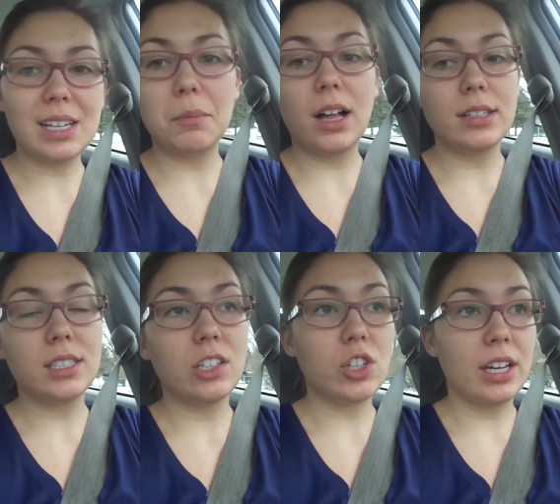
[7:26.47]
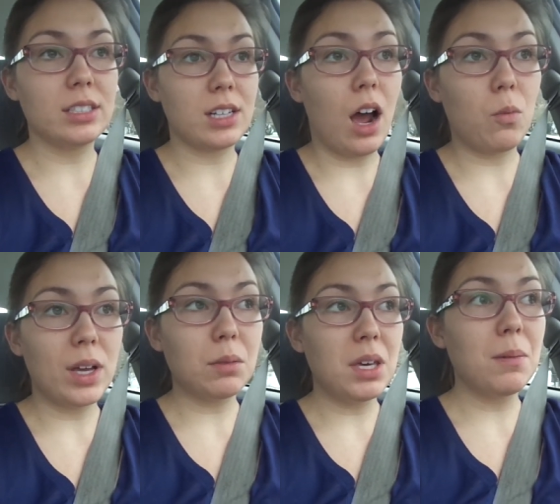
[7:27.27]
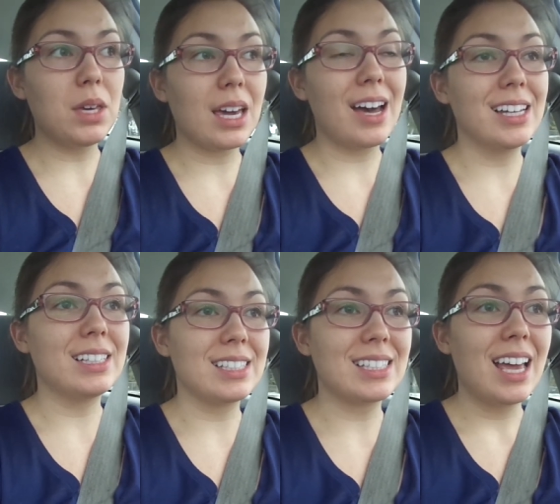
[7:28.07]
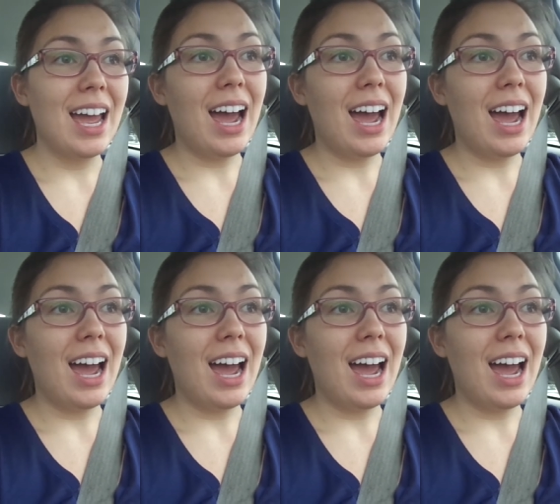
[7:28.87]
I'm glad C J is not with me because